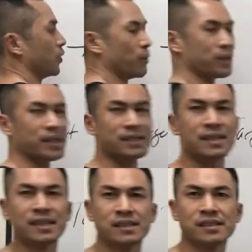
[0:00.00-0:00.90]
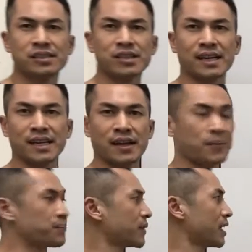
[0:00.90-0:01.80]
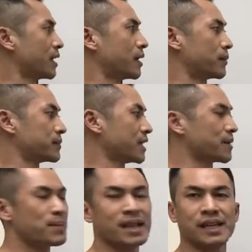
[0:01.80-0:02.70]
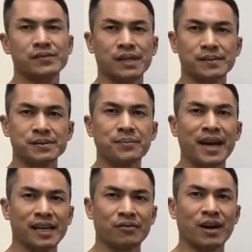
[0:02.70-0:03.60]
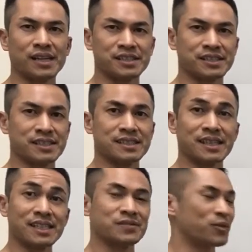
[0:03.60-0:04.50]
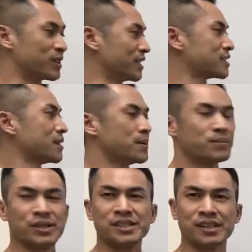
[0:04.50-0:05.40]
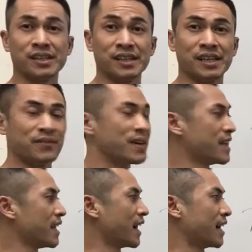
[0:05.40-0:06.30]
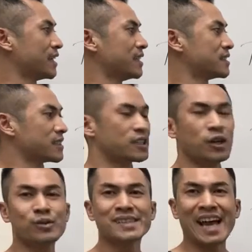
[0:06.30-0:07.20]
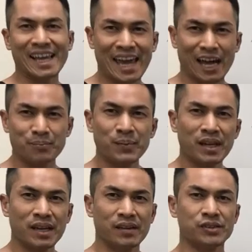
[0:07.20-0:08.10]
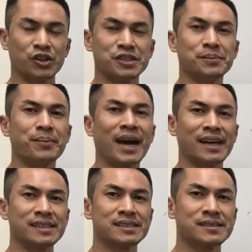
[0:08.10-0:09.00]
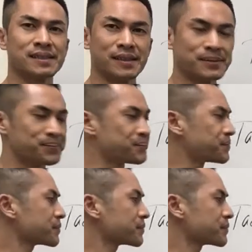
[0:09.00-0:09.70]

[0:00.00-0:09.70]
goal is to try to take my level up to Mattie Rogers' at least for this particular lift. I need to close that gap of 13 pounds, right?